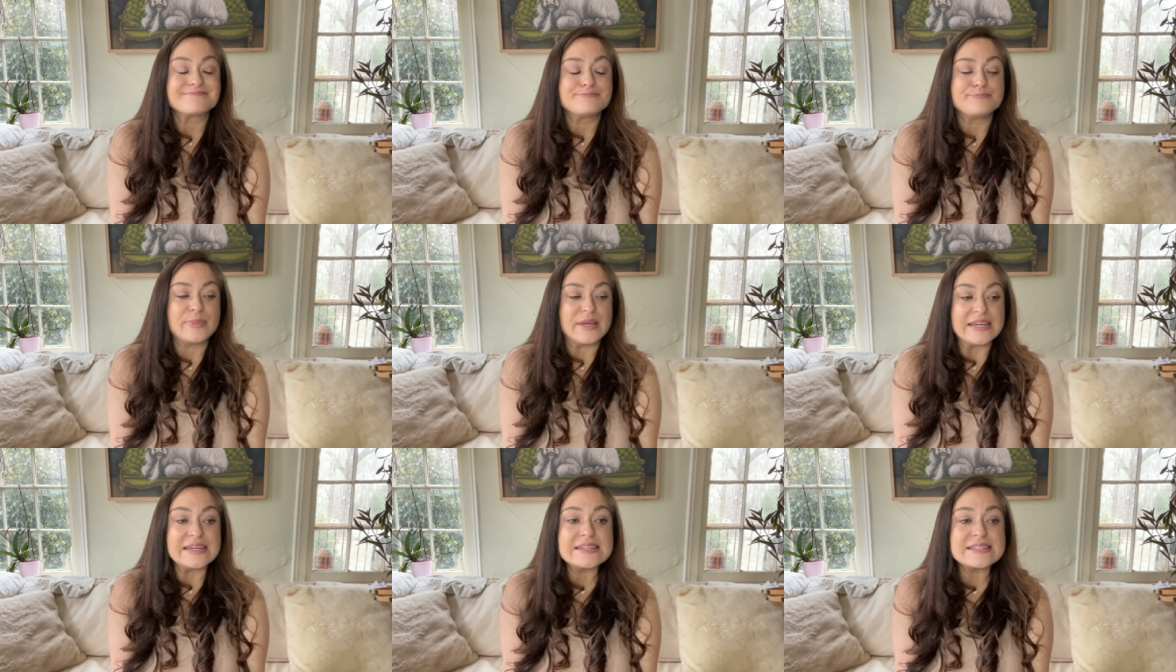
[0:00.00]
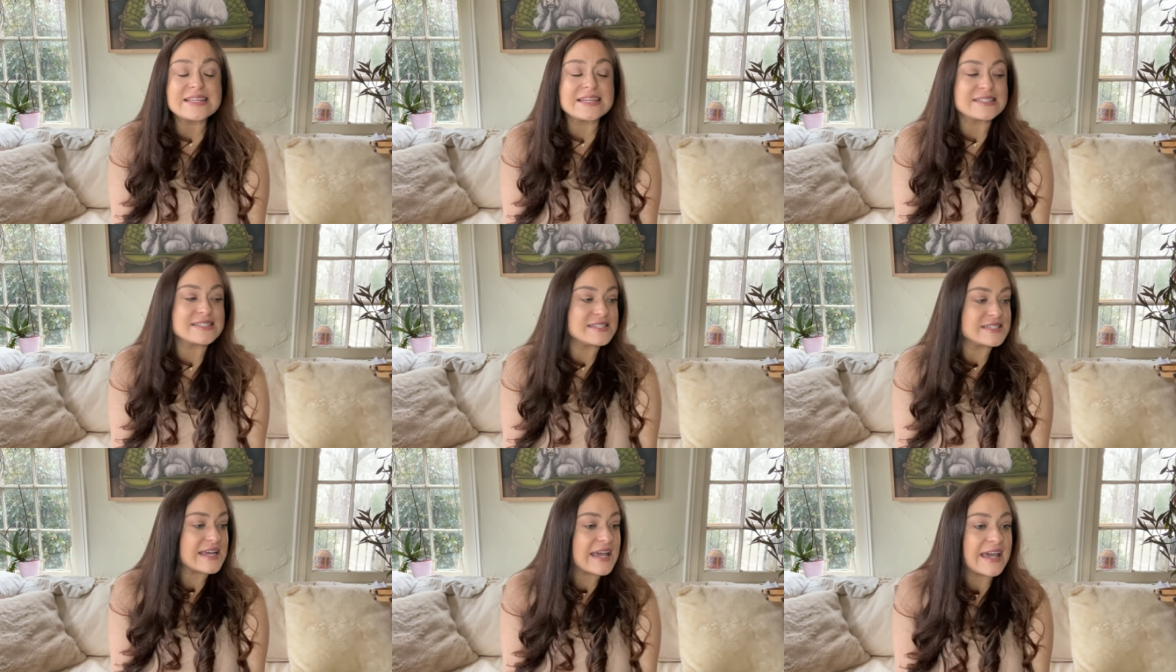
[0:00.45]
Pigs
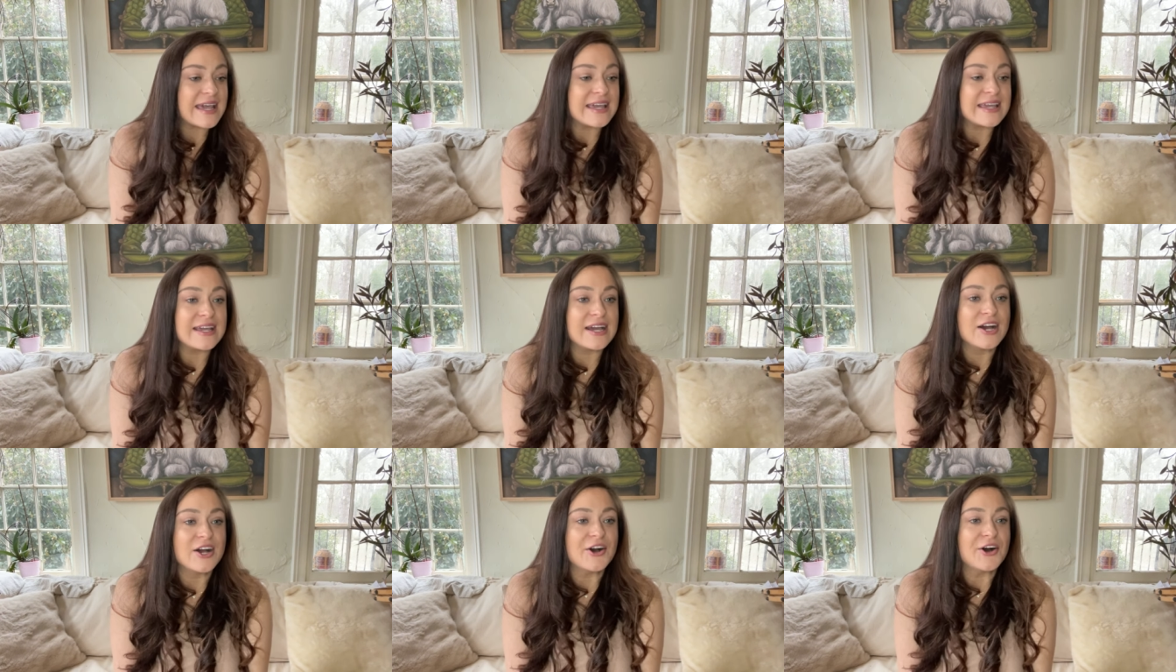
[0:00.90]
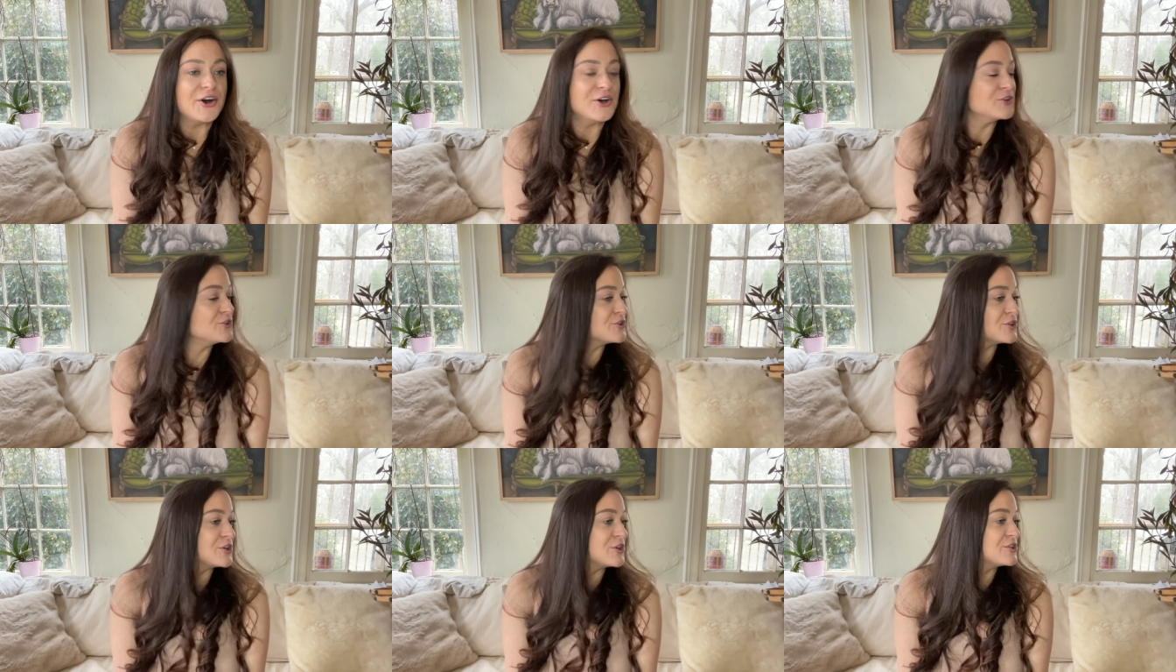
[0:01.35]
that stay
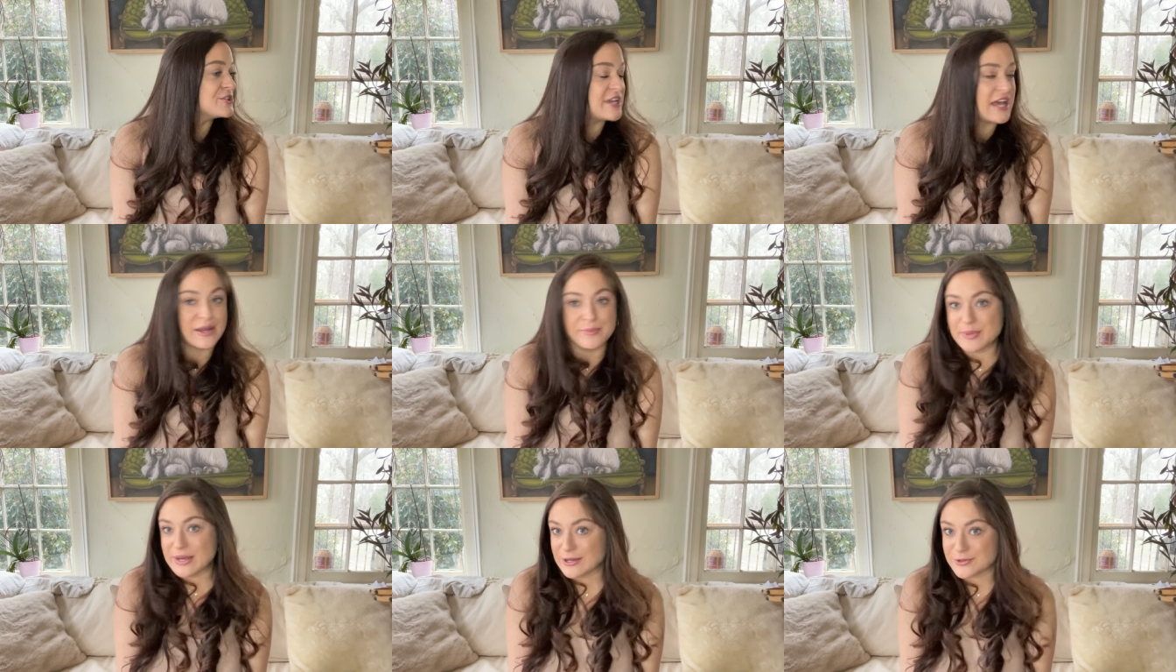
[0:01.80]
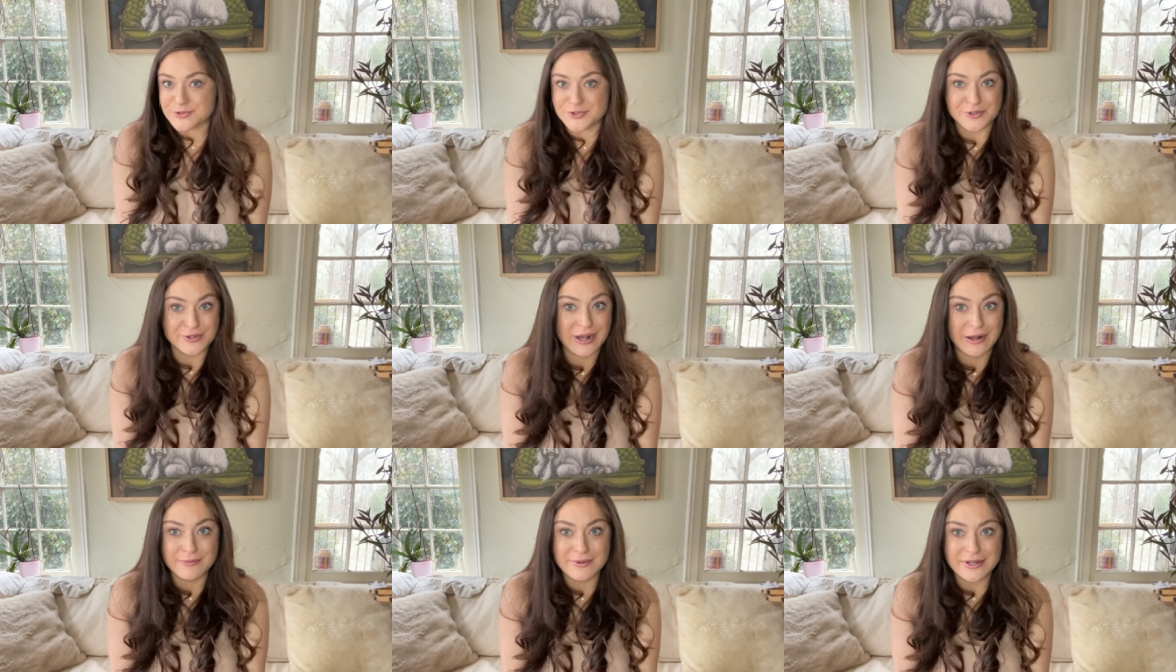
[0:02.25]
under ten pounds are
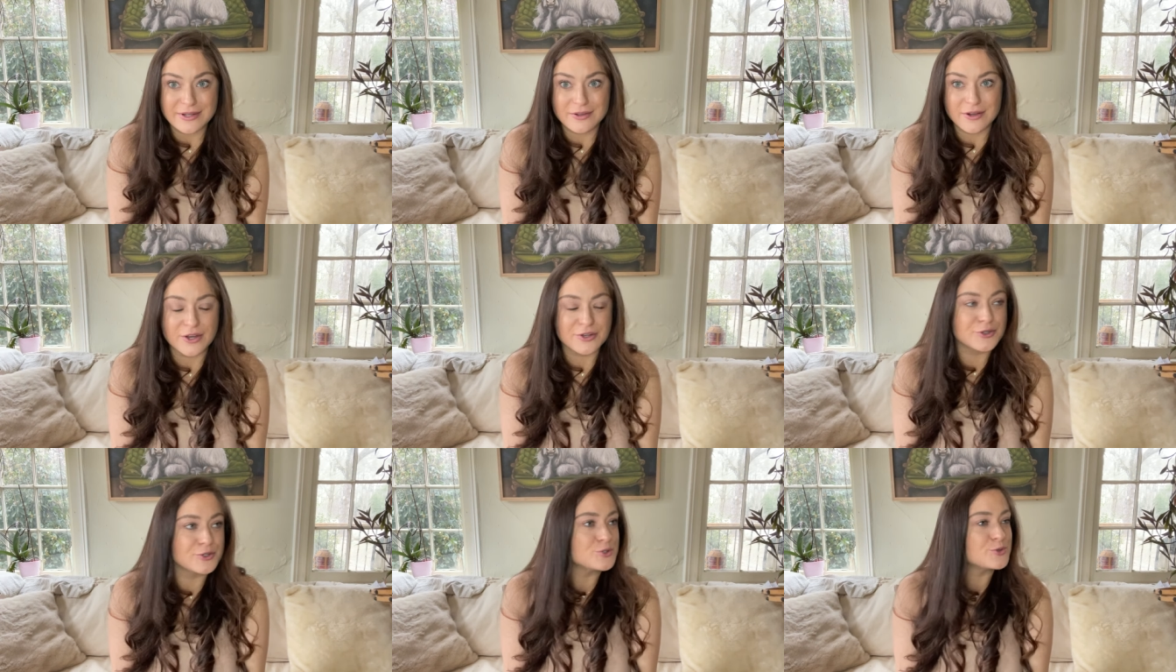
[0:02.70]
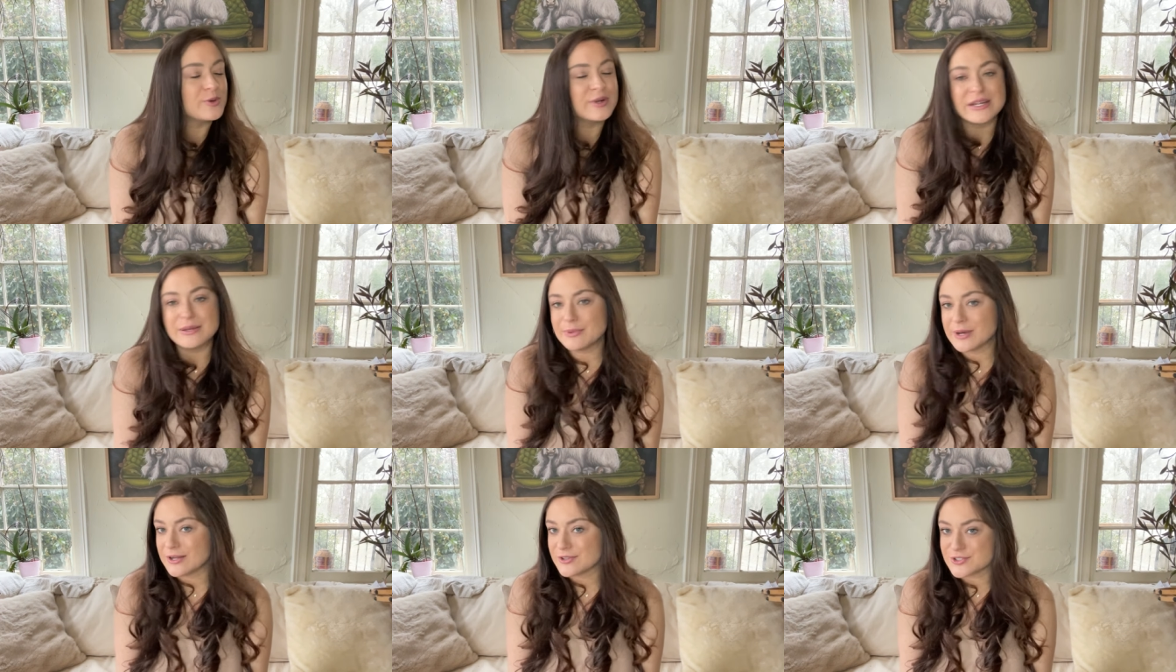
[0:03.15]
not real. Under
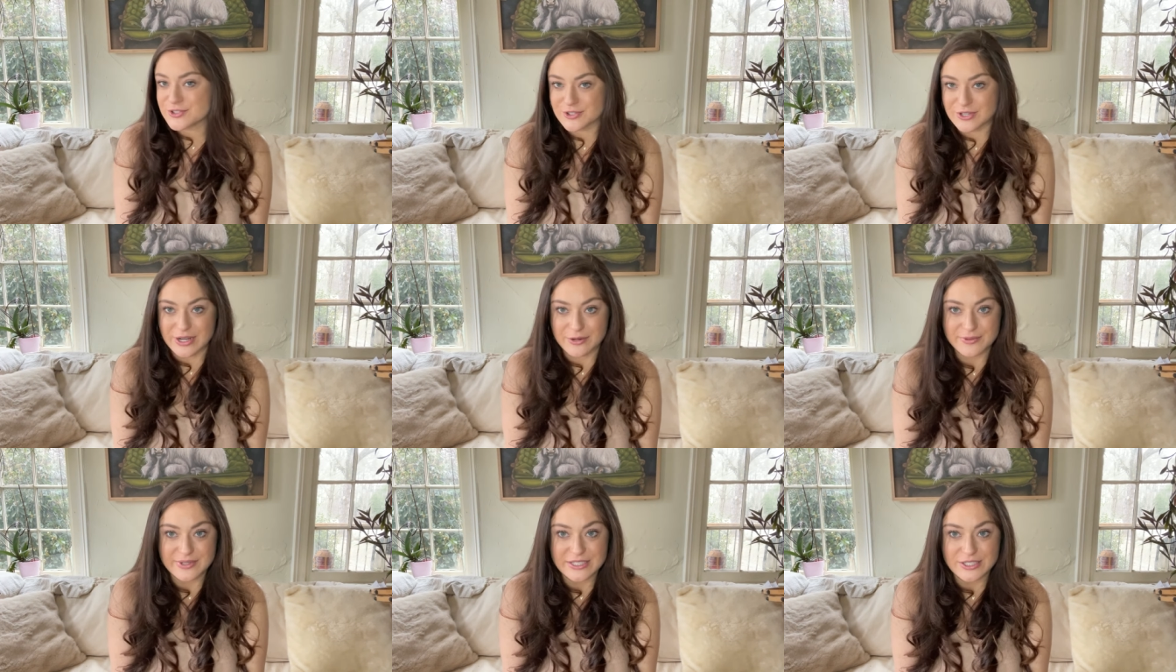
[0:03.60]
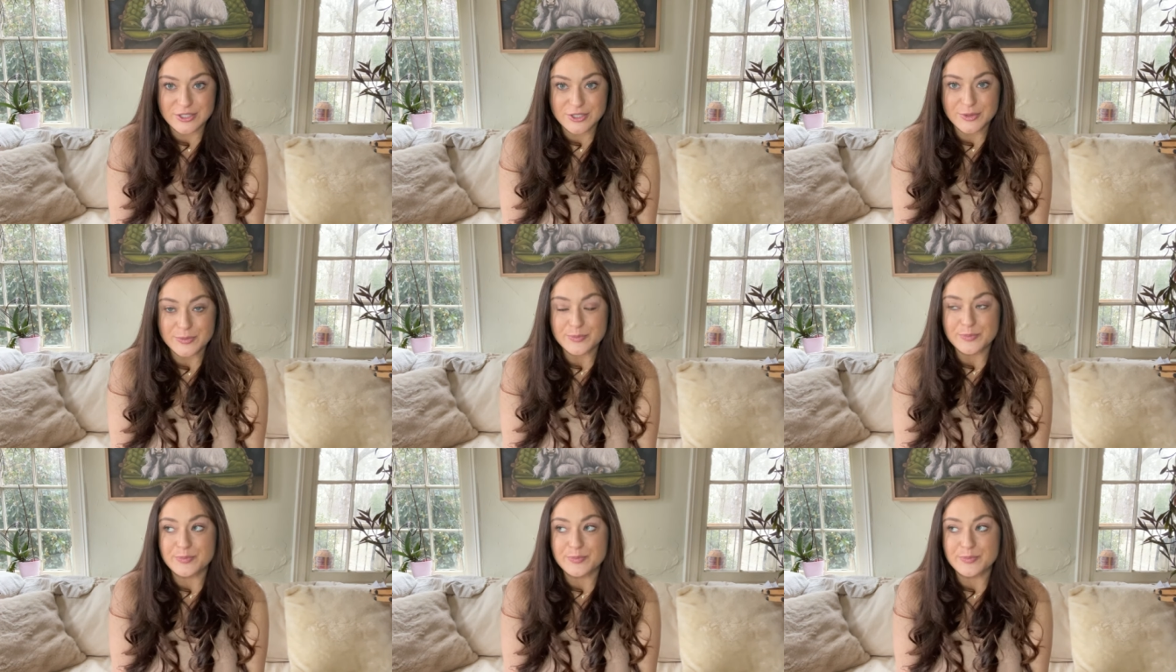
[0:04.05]
twenty pounds are not real.